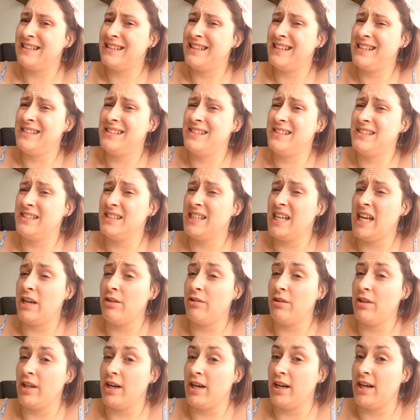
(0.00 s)
this is an
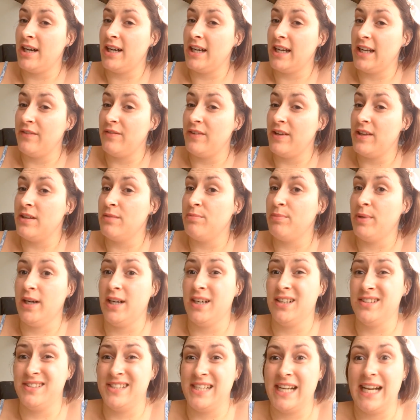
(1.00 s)
area that I've in the
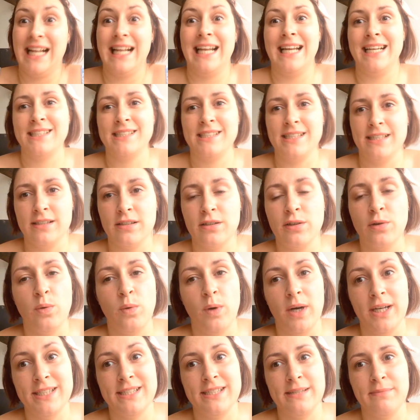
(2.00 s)
past neglected
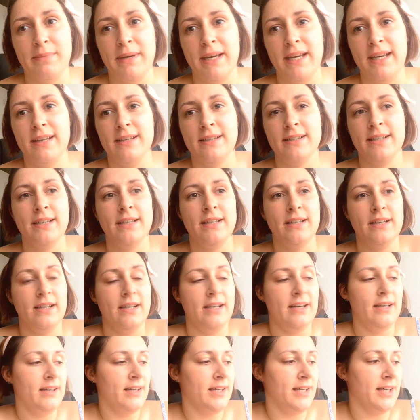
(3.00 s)
quite a bit,
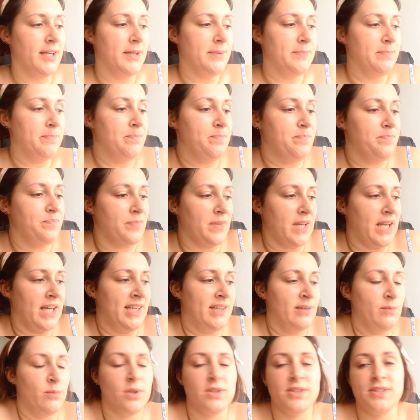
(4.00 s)
and
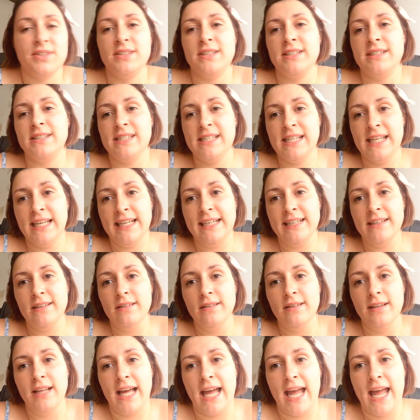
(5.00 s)
it wasn't
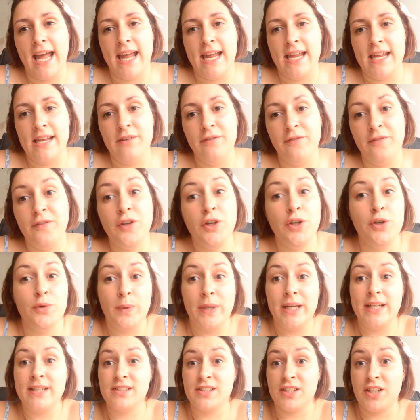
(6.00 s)
until a few
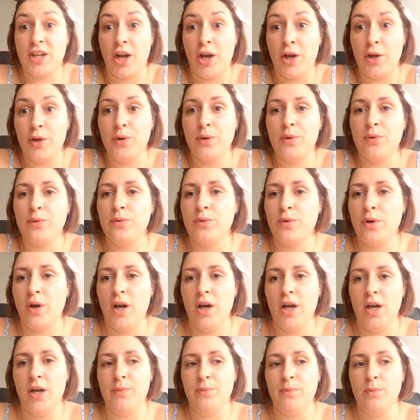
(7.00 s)
weeks ago
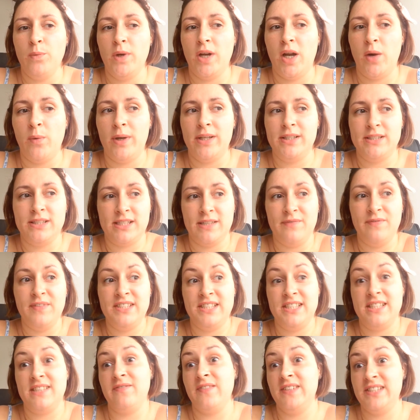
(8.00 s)
when I went to
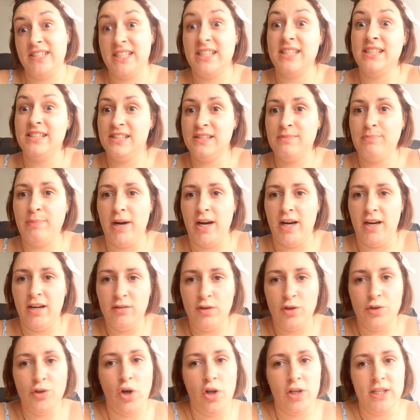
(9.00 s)
visited a spa
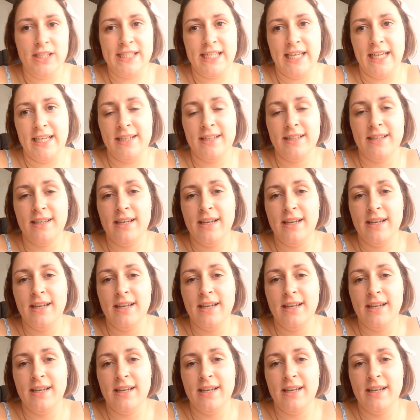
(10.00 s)
on holiday,